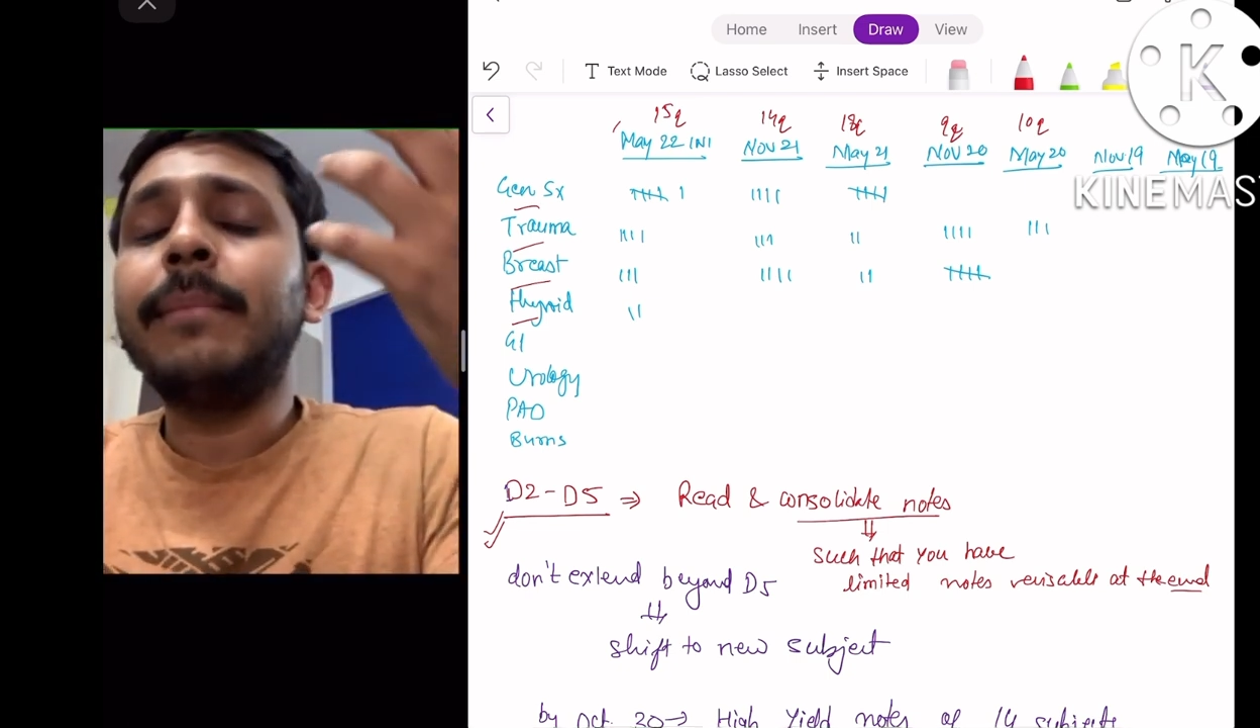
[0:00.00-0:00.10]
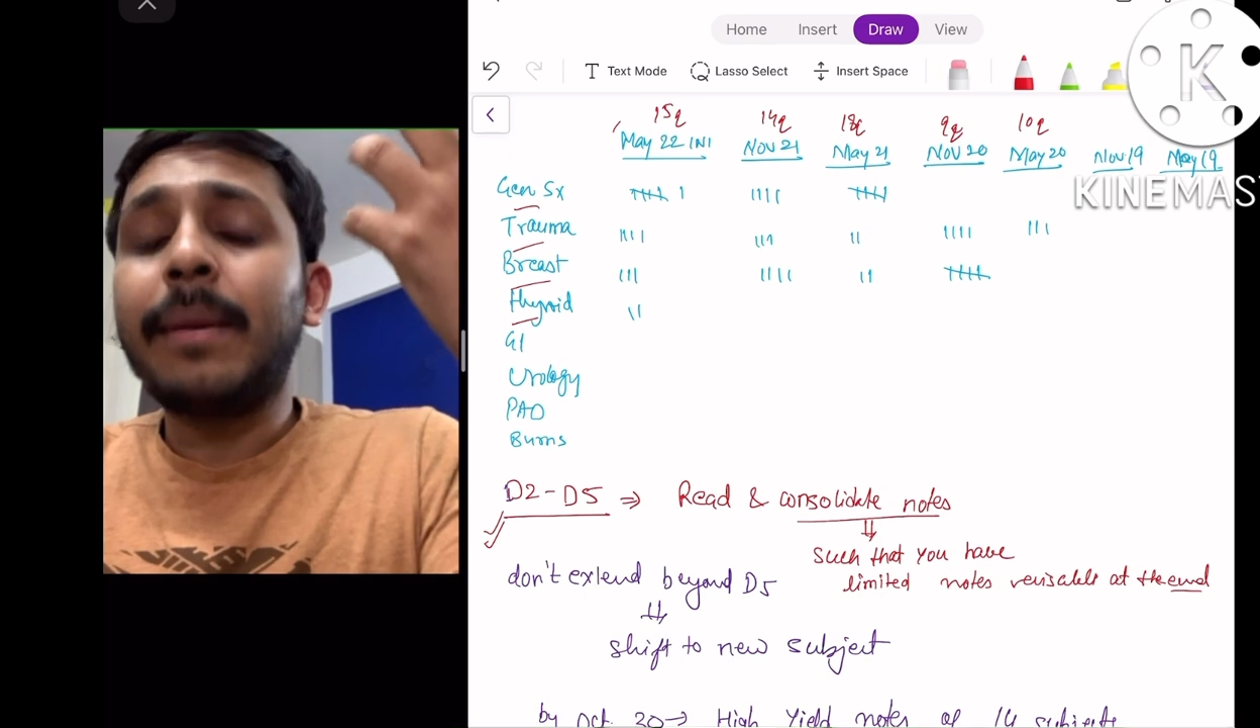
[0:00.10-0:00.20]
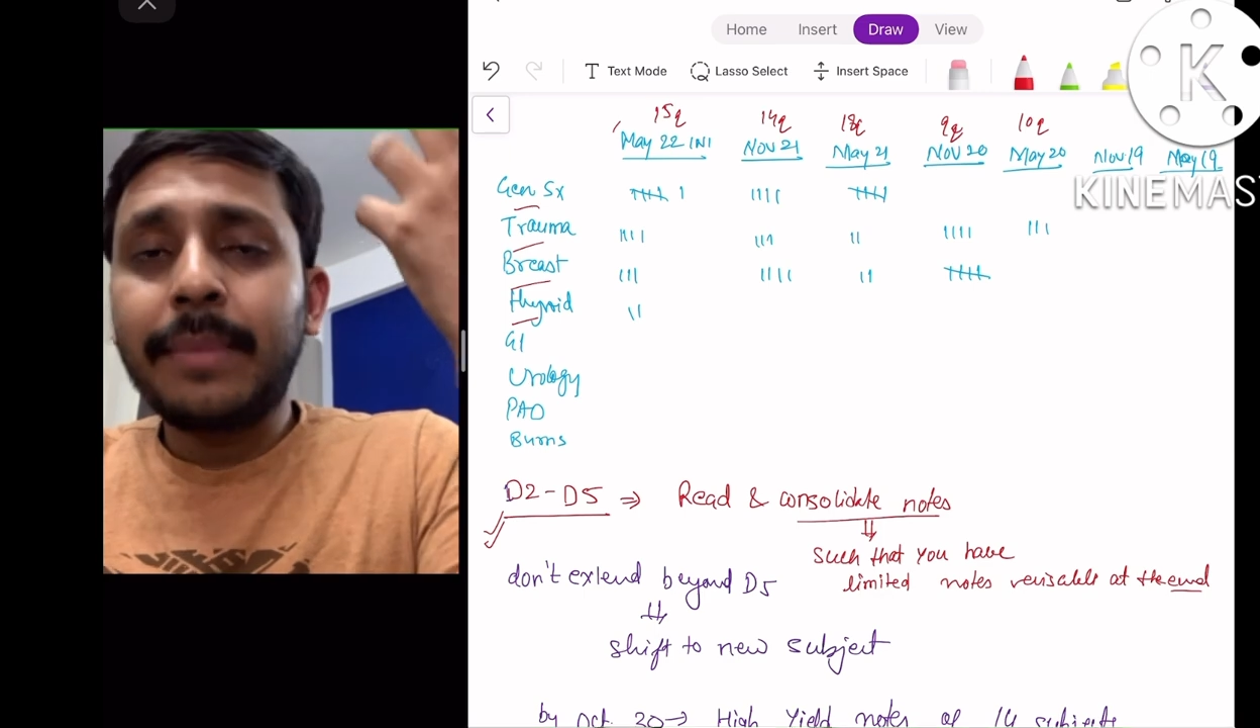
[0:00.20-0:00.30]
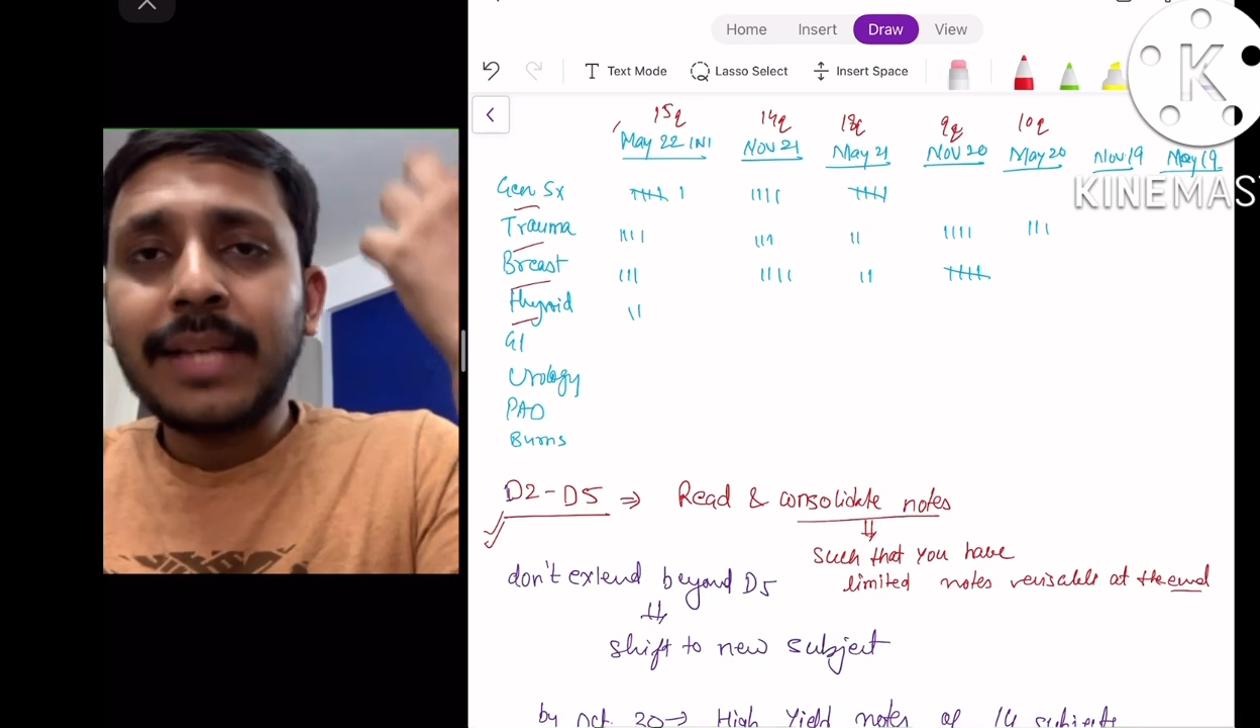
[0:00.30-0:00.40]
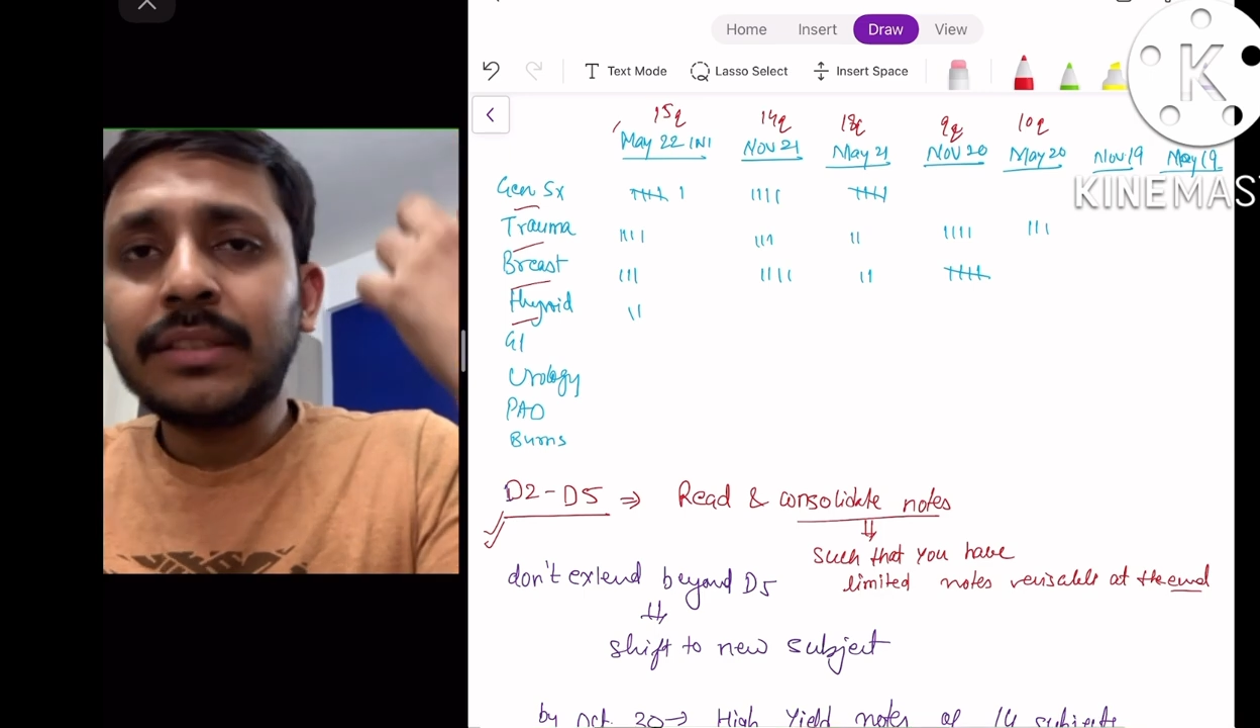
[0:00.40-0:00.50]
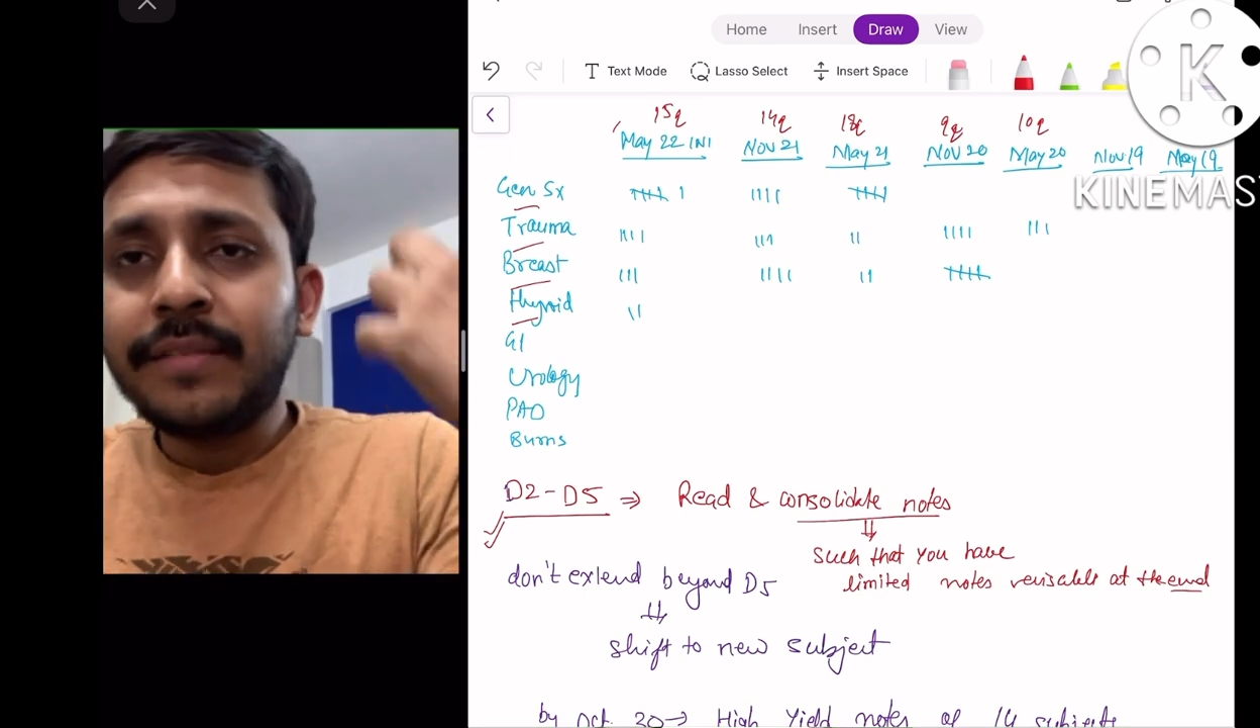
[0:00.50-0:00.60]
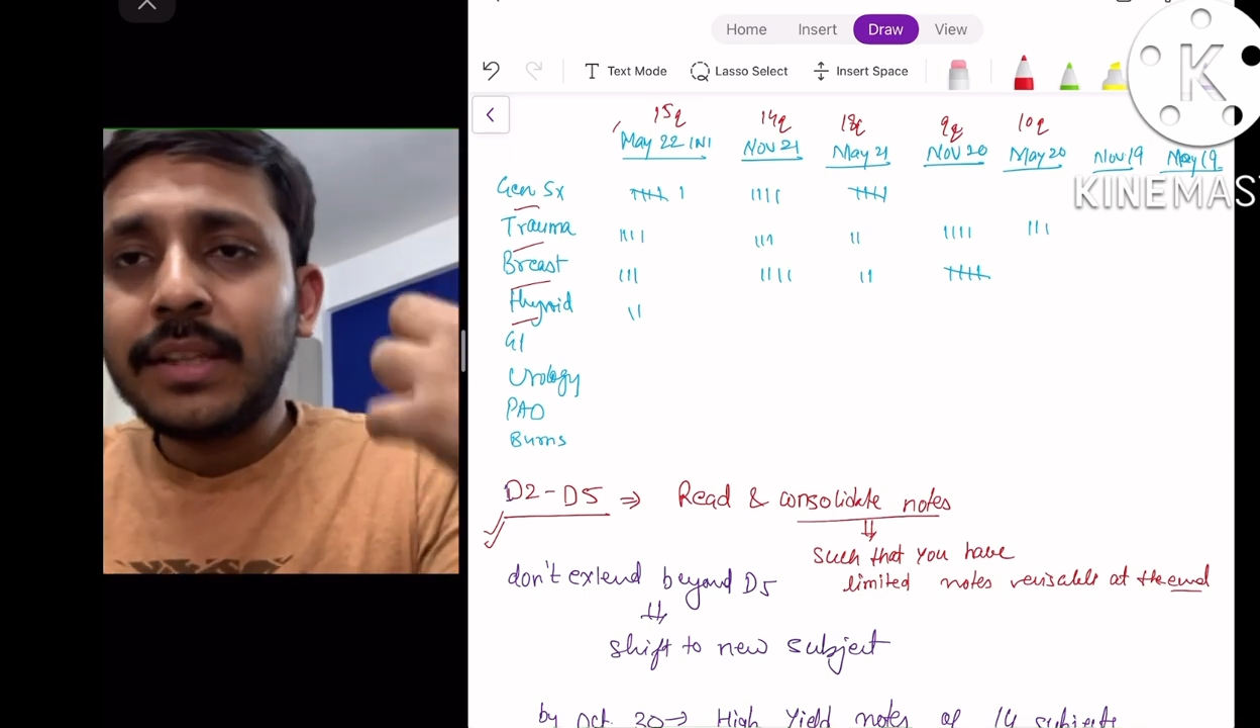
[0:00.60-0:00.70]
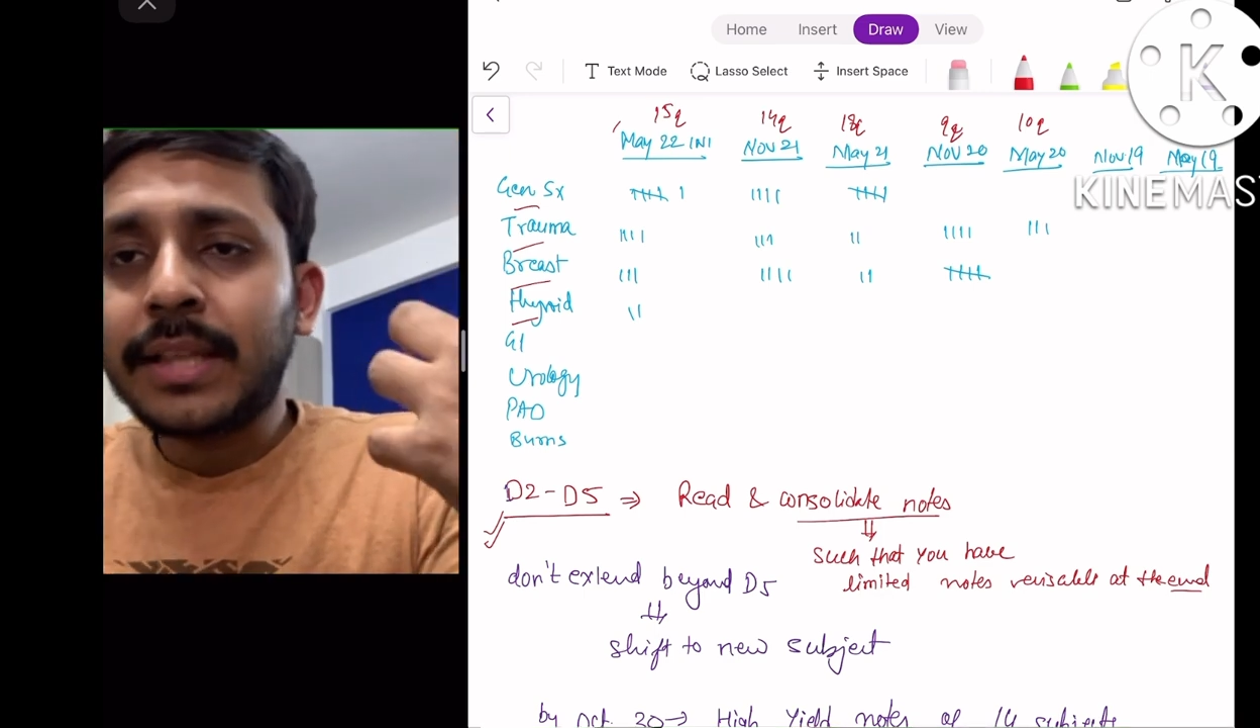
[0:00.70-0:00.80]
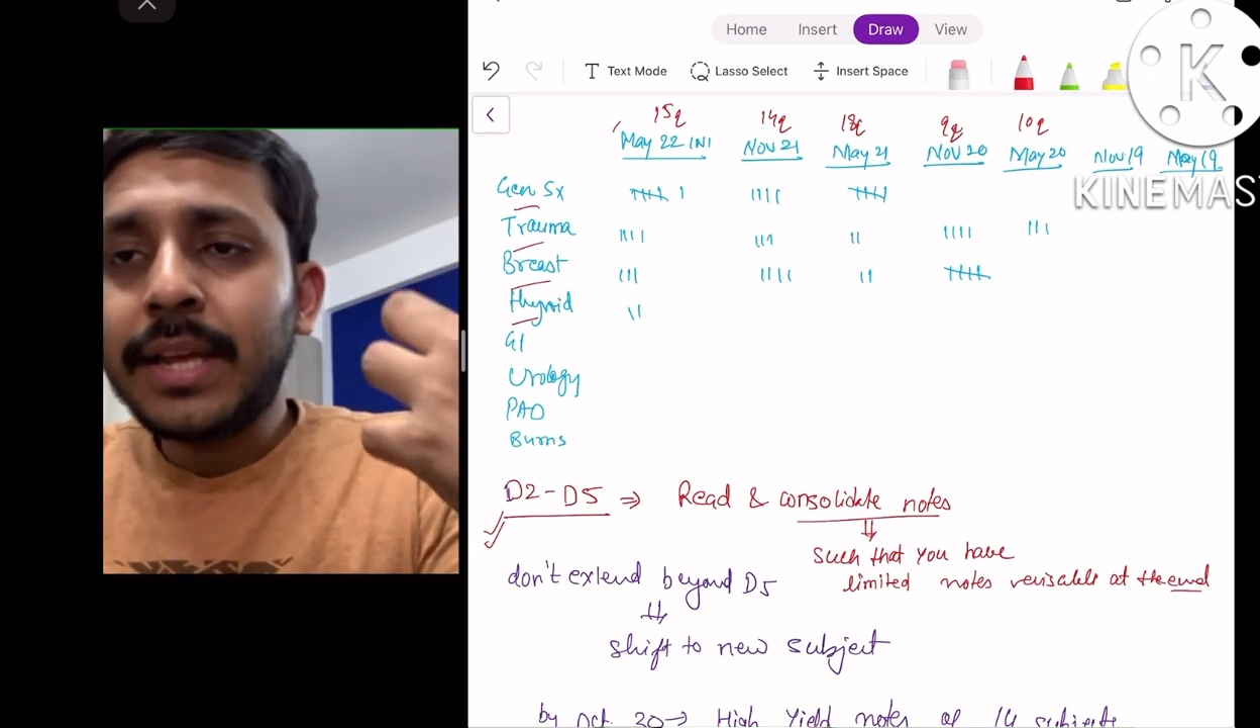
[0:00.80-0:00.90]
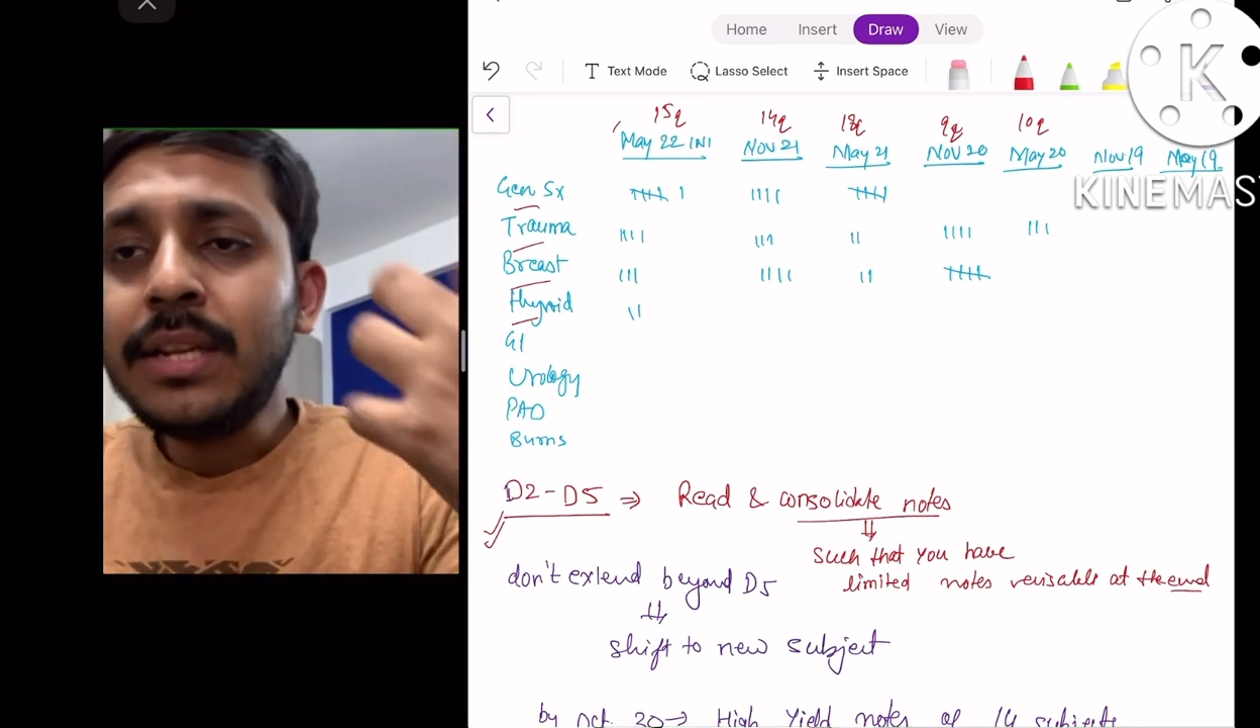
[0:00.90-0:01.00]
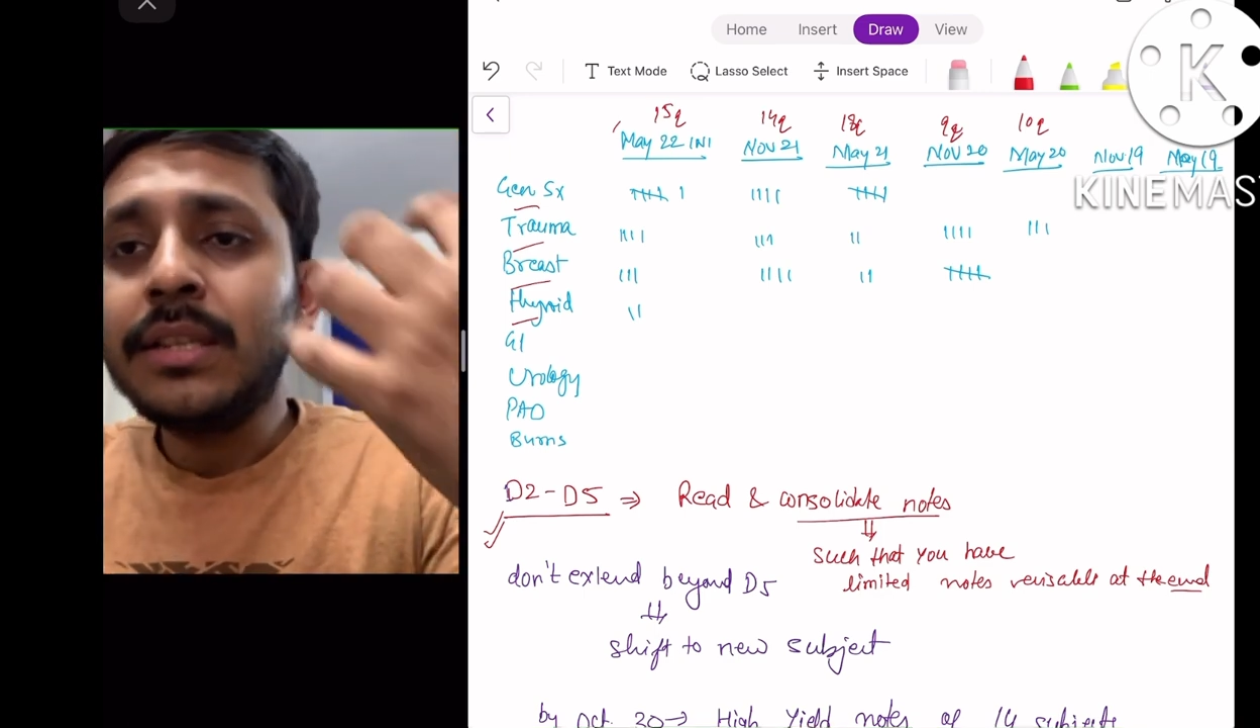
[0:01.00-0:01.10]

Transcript: memorize everything,